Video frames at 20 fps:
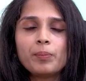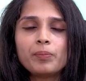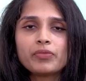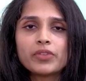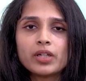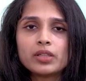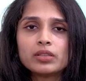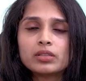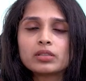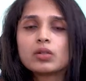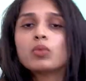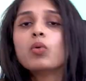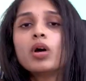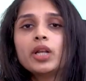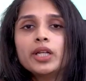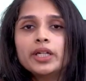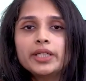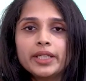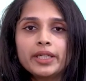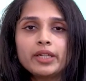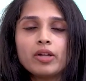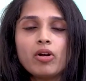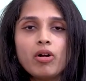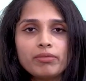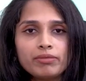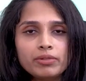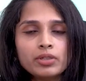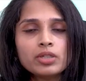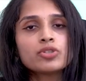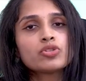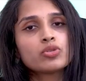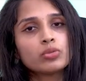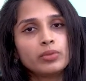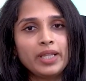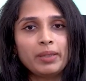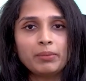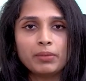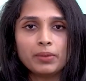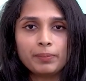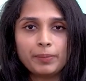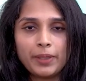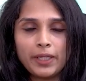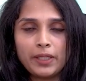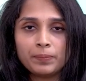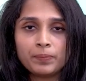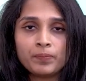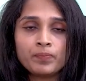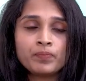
the quality of a true labor pain.